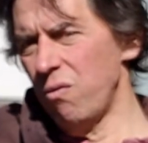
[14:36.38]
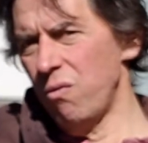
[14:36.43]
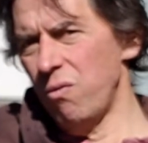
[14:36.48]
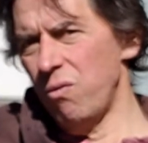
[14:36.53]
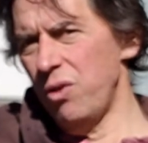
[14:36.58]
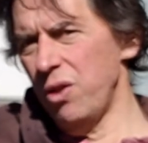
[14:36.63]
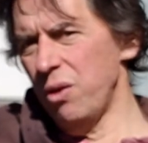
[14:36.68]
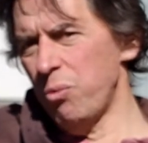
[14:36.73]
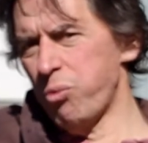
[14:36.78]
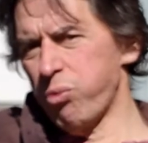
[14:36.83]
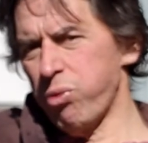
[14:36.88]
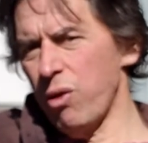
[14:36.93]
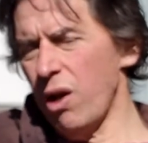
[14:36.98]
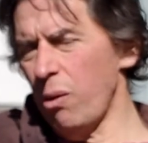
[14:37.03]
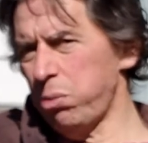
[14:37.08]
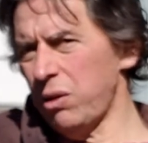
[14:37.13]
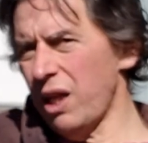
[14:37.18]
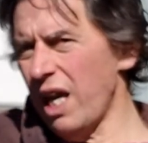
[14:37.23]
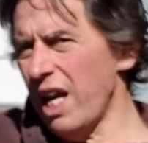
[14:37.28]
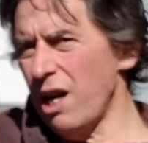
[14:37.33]
The
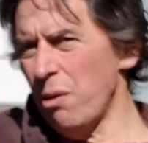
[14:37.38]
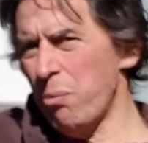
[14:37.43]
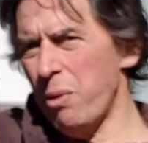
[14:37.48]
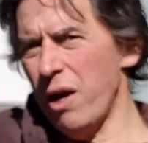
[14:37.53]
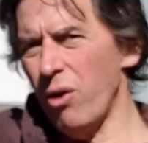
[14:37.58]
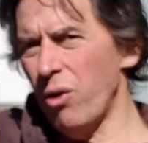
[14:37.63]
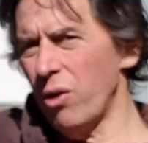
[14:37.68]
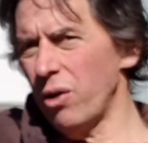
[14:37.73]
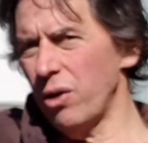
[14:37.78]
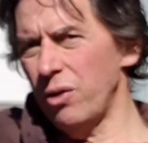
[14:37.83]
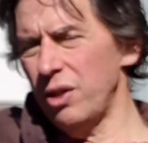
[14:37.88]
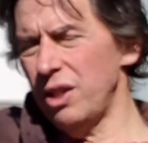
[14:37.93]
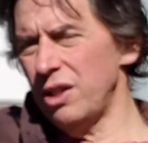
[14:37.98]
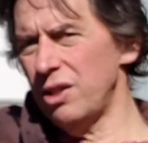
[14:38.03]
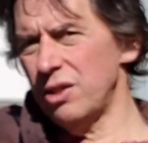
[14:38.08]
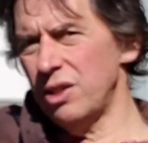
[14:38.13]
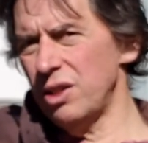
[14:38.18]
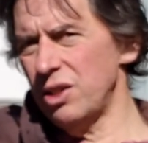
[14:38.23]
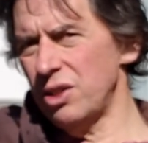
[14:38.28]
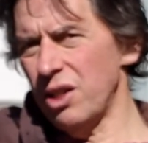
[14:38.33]
Planned
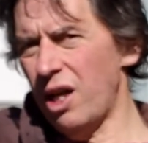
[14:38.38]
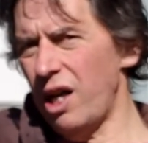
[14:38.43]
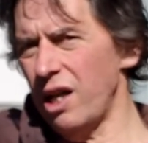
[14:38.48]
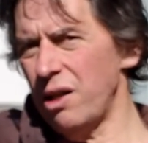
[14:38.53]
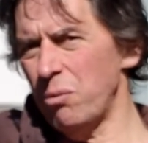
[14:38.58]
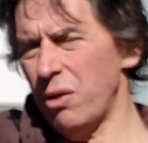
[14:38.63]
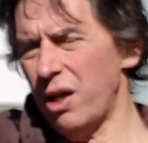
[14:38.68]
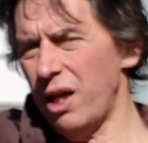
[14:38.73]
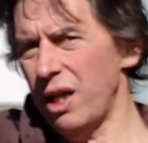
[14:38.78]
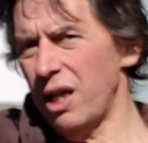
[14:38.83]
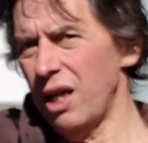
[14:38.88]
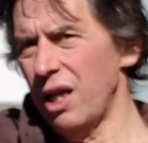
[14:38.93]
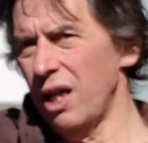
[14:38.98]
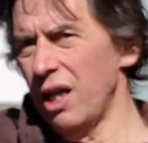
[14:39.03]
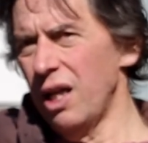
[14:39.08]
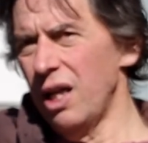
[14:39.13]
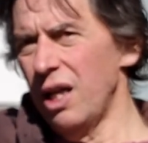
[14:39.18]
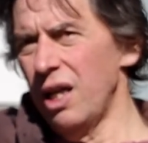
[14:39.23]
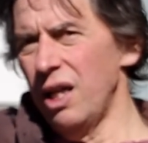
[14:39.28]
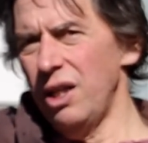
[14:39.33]
Parenthood is designed by
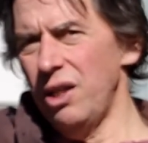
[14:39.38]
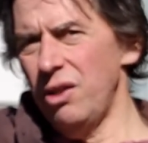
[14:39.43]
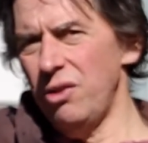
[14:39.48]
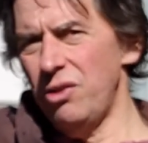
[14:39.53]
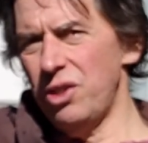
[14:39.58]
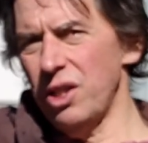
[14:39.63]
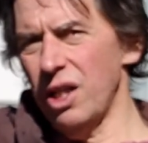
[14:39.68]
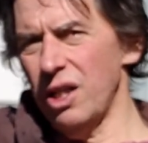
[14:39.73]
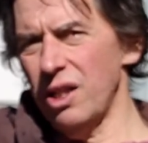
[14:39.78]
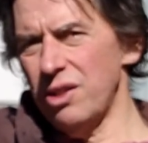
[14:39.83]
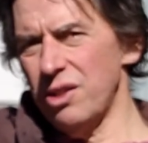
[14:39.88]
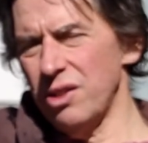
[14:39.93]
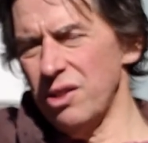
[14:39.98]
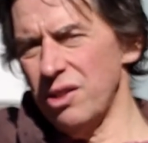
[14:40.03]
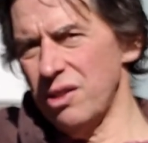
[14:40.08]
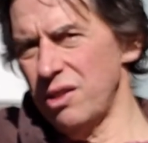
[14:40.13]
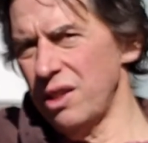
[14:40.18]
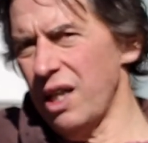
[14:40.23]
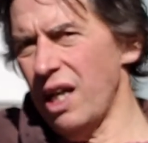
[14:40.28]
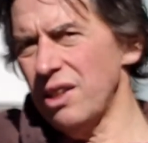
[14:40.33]

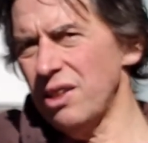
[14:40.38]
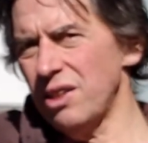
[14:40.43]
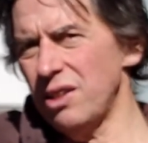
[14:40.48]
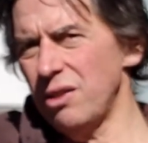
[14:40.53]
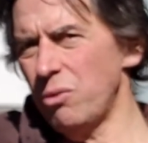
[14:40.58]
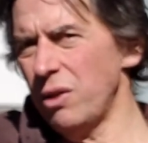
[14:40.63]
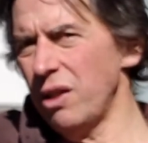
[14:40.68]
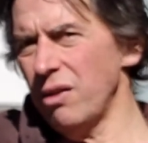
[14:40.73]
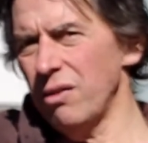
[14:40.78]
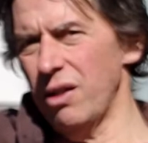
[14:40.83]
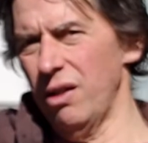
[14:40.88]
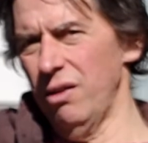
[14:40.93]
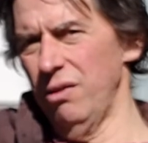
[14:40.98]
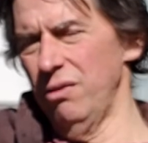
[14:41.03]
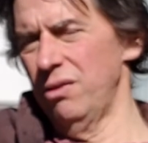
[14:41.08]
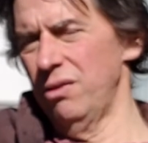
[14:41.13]
eugenicist Nazi weirdos.